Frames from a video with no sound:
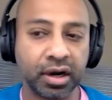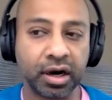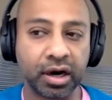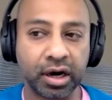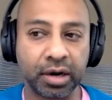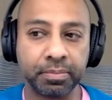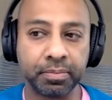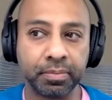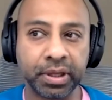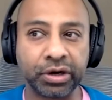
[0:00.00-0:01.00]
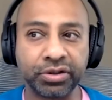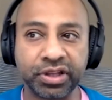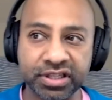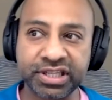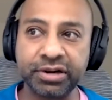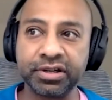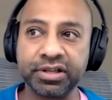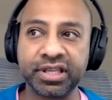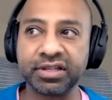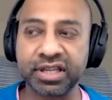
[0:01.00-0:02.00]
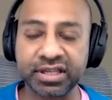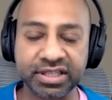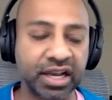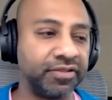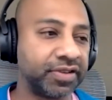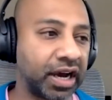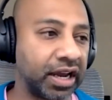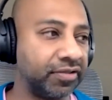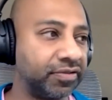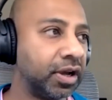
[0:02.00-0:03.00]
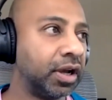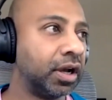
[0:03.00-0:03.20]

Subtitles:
there's a set of kind of